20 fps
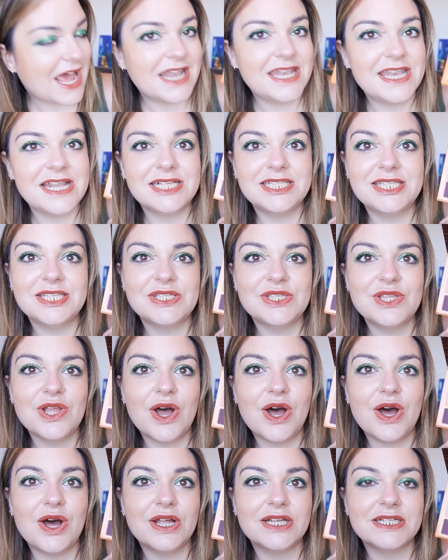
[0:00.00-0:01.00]
And this is
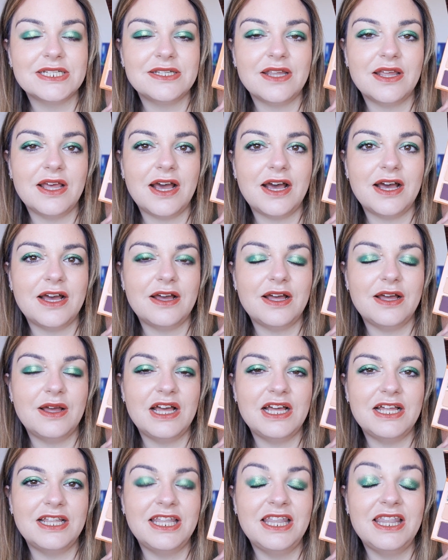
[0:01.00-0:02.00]
not
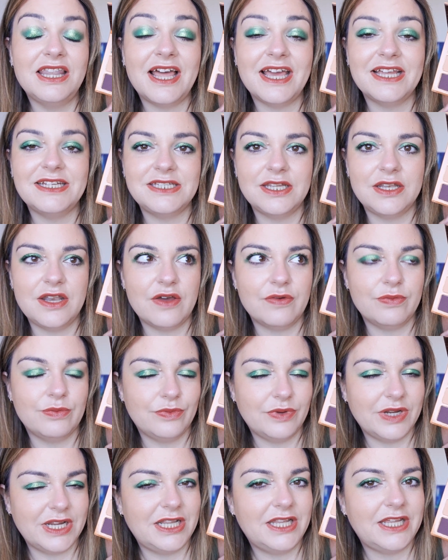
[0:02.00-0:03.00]
uh, light enough
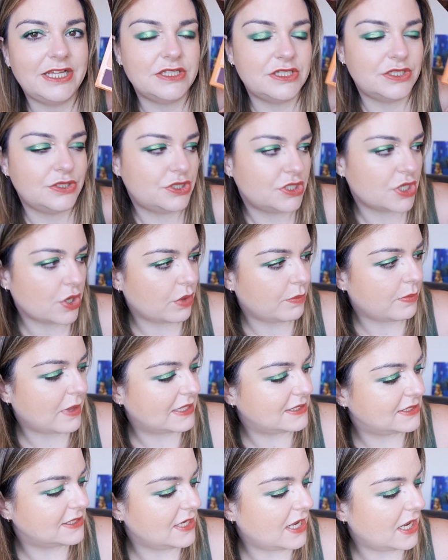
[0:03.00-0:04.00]
really to show up
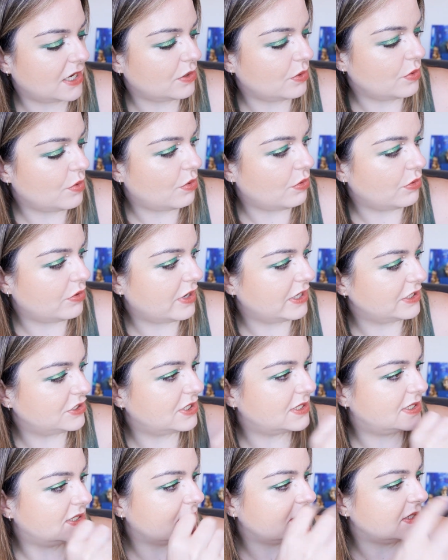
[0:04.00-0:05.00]
as an inner corner. It
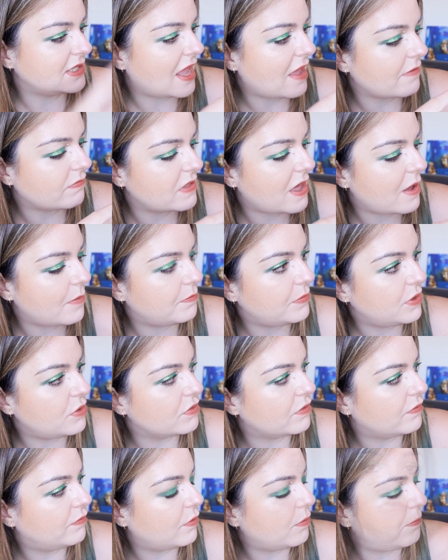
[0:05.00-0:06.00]
just doesn't have that
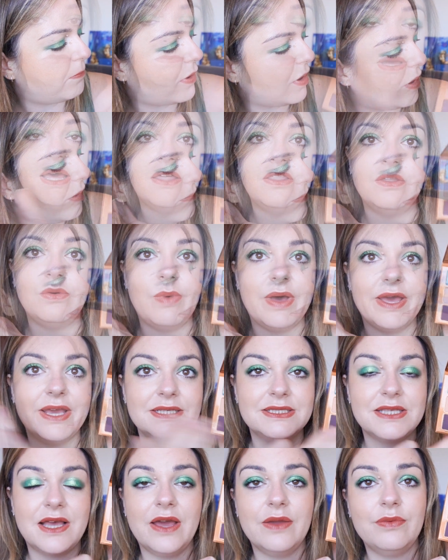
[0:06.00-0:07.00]
beautiful pop.
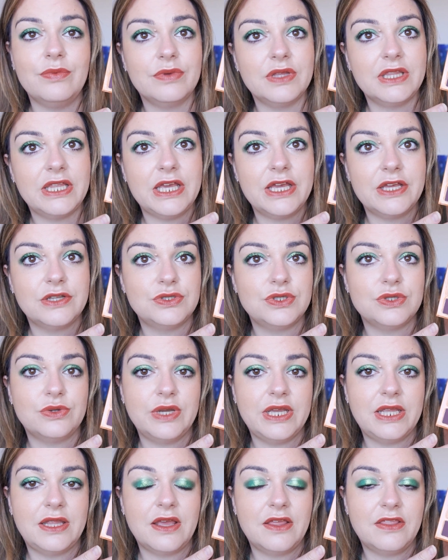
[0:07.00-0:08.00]
Otherwise, I really
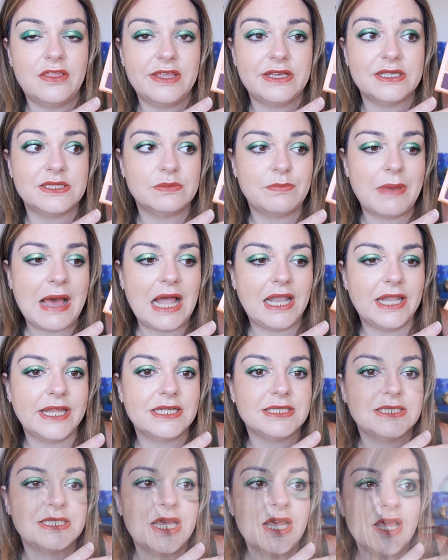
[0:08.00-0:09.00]
enjoyed this
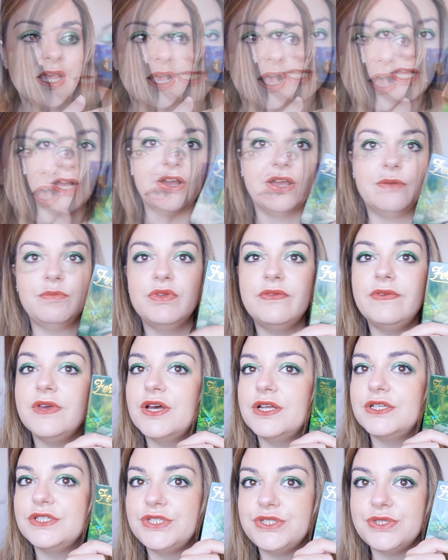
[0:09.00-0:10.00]
palette. All right, moving
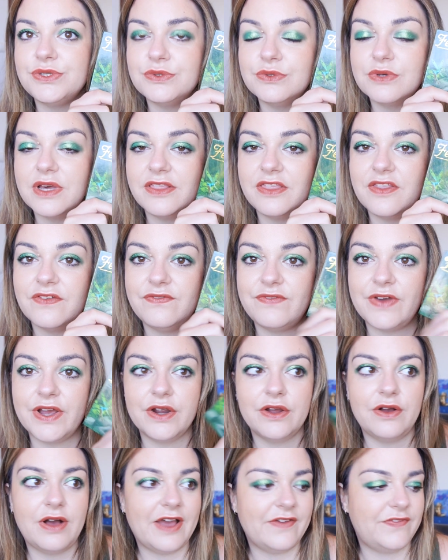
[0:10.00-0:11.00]
on to the
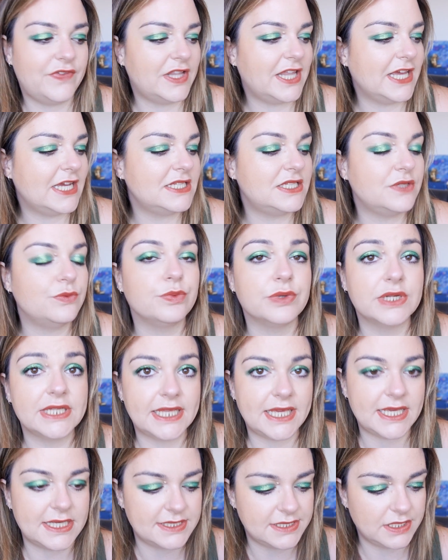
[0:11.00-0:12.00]
Feral. I feel like I did
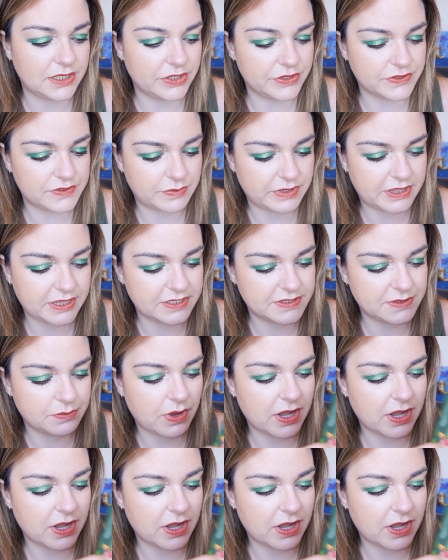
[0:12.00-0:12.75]
really easy looks with this